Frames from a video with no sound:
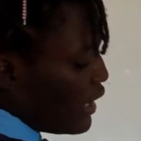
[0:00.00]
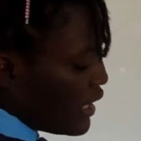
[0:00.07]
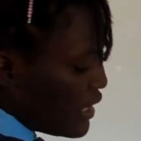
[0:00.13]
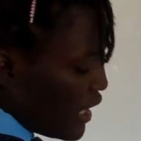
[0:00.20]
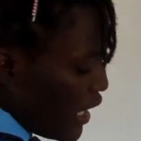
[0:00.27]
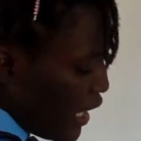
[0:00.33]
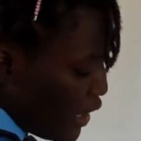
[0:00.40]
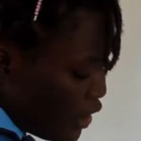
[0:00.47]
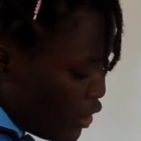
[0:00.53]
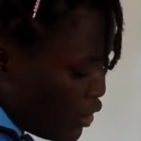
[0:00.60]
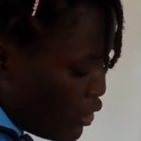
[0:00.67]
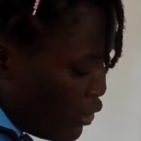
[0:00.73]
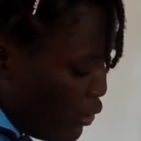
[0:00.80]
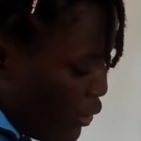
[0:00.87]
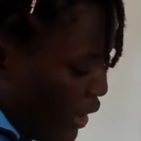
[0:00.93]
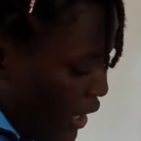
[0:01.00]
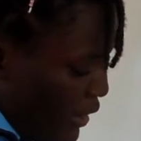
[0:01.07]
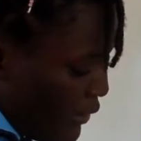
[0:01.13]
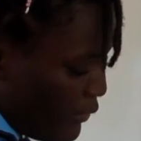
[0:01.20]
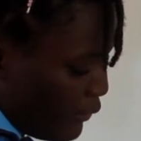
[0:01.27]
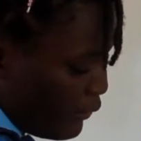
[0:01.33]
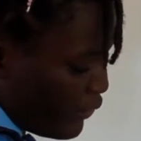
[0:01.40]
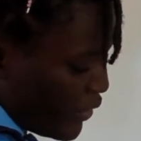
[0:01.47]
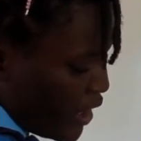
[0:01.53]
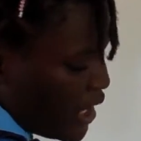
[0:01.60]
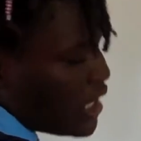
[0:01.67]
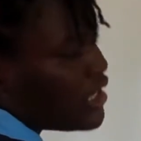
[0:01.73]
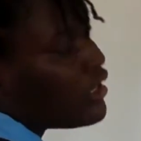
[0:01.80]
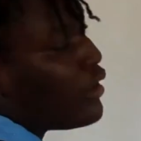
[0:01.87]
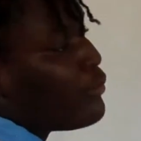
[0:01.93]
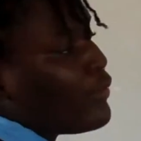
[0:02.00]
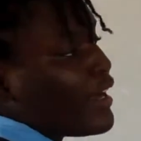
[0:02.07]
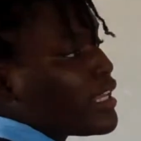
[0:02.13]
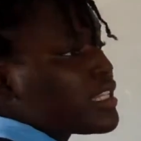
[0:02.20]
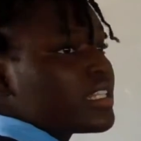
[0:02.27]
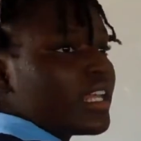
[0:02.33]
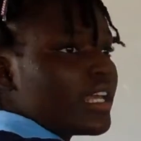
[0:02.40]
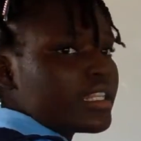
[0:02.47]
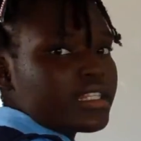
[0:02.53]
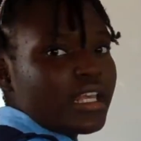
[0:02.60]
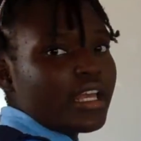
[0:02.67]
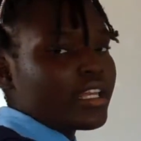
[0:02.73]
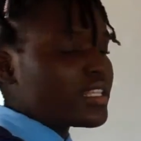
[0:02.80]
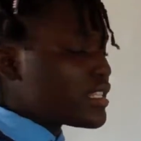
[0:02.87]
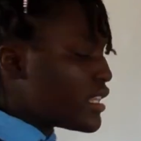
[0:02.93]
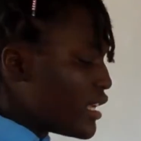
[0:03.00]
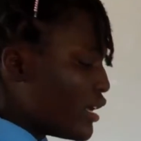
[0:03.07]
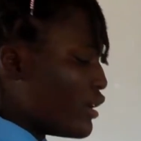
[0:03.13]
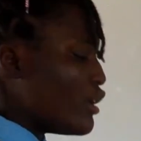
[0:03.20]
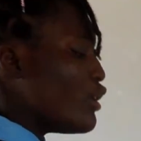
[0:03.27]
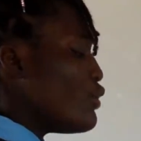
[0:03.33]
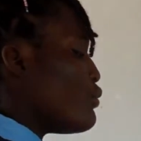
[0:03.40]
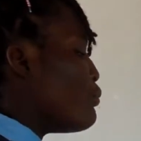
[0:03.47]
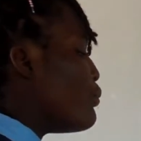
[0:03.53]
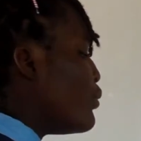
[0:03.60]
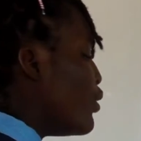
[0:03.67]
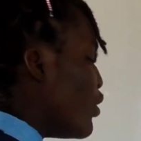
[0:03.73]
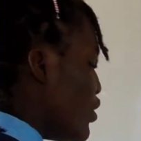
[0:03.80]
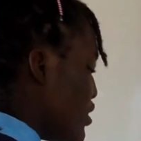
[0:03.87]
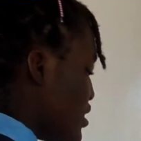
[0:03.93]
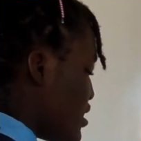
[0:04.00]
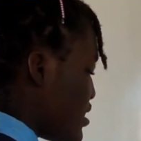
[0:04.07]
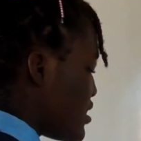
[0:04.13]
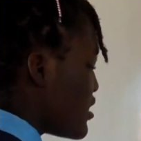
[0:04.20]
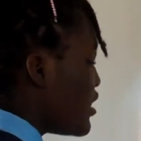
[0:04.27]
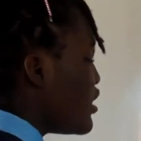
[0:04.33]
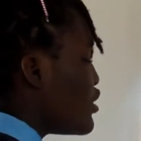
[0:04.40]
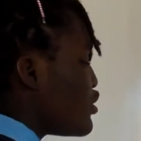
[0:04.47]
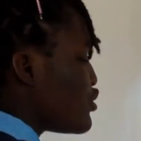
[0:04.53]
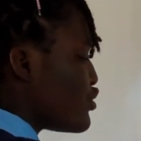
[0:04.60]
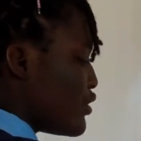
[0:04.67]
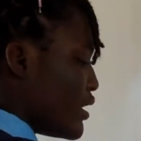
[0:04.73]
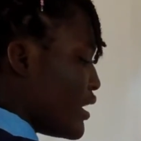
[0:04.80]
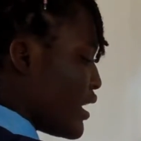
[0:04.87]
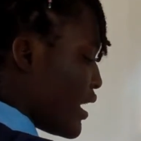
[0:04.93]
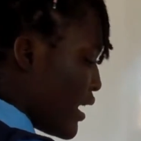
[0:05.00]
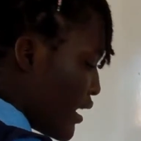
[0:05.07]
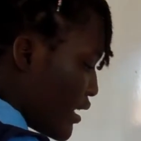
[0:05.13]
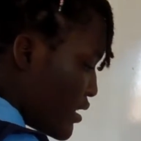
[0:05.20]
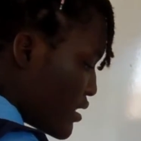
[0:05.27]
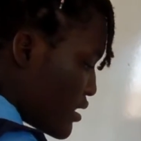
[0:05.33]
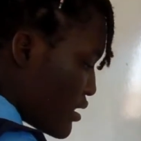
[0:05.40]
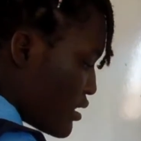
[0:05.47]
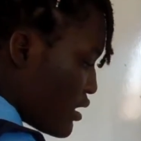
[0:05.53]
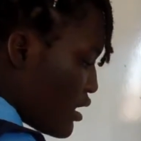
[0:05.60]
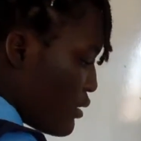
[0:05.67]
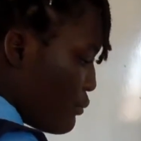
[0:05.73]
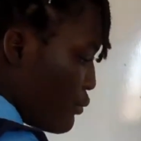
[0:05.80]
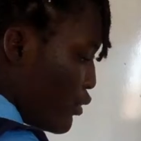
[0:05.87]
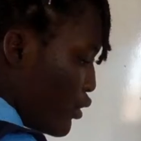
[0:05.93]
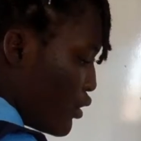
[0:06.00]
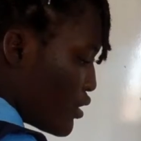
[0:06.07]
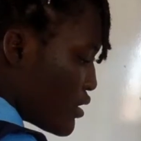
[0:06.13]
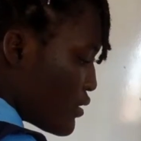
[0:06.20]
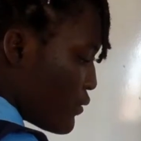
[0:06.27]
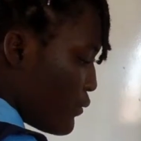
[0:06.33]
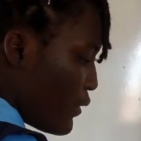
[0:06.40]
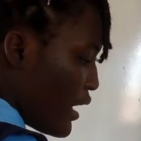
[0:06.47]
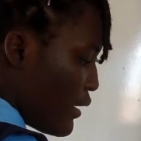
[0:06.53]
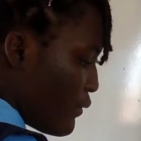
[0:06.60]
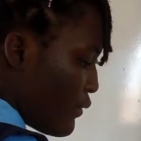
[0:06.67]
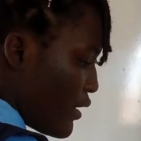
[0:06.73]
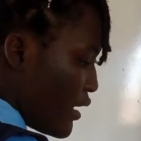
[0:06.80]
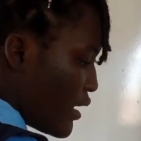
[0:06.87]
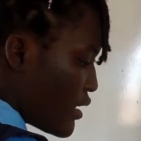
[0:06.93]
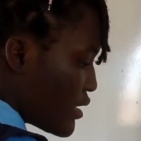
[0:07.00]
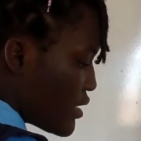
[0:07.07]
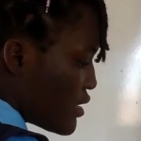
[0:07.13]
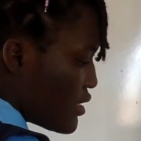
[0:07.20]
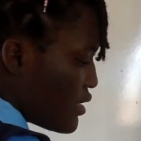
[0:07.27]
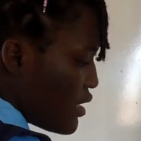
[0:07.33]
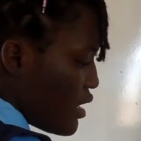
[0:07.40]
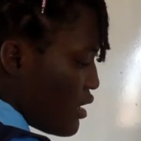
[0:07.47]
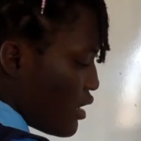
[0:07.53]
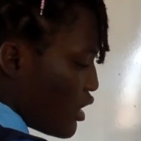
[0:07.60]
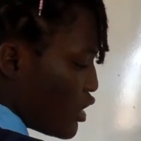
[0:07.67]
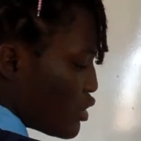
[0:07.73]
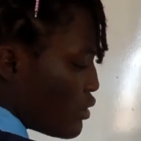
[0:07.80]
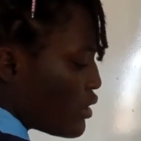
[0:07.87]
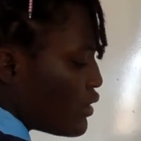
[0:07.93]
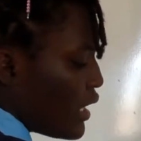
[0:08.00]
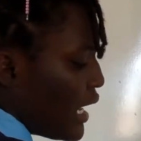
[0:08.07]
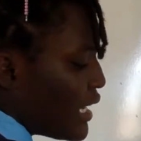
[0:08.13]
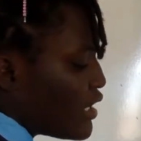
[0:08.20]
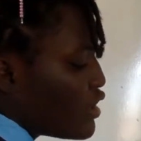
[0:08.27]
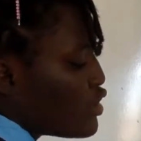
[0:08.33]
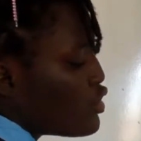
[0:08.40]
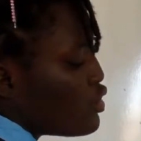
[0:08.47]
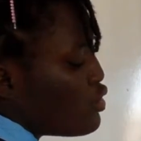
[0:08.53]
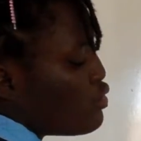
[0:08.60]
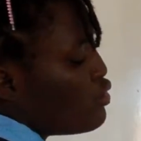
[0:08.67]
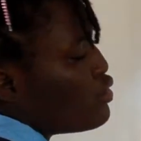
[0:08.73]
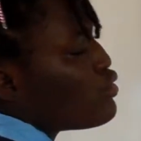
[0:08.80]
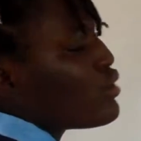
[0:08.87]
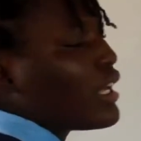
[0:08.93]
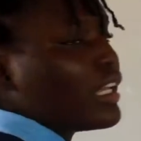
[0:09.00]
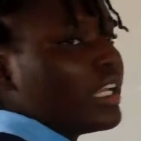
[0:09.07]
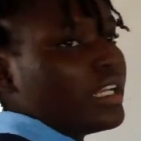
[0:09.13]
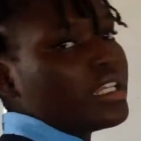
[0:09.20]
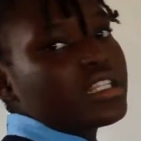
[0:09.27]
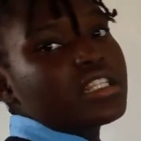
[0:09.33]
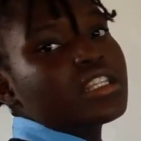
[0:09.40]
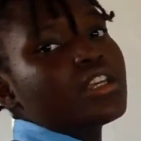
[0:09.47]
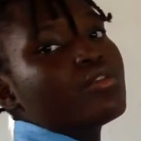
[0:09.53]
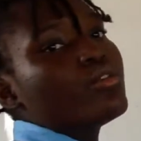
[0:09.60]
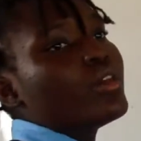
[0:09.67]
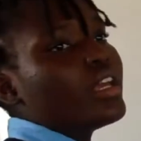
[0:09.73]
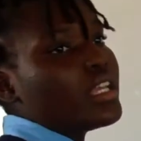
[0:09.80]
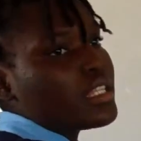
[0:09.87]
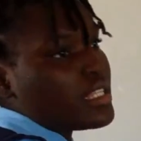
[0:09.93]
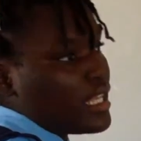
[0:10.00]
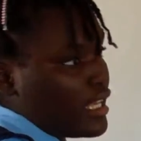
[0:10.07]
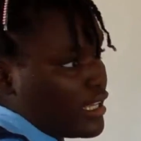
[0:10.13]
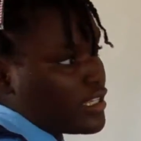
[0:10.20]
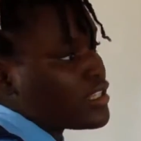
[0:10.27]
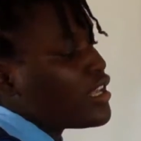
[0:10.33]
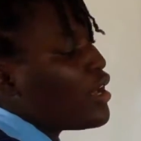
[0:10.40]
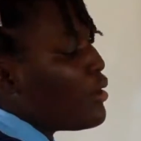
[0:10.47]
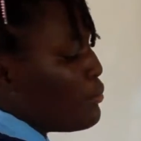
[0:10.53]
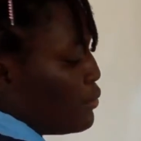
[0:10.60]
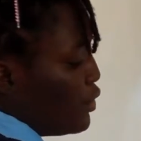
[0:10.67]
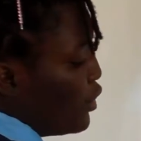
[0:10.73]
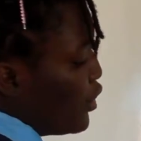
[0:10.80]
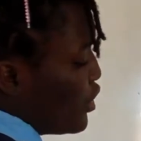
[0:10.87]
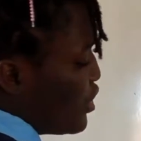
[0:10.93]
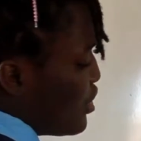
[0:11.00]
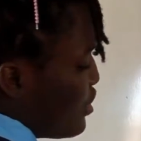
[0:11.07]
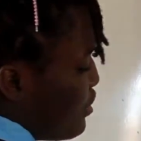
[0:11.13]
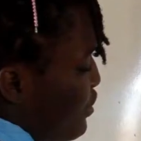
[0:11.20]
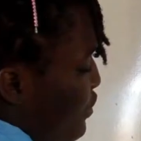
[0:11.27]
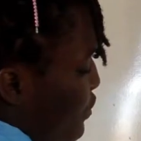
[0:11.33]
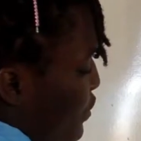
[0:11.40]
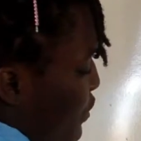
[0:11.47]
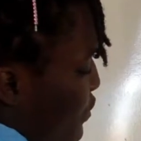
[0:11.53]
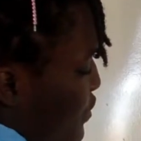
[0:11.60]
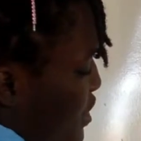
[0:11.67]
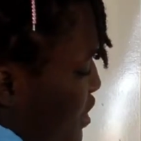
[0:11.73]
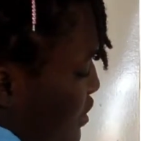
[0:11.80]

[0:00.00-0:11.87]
Right? X squared. Instead of writing 8x here, plus 3x plus 5x. Because when you add these 2 together, they still give you 8x plus 15.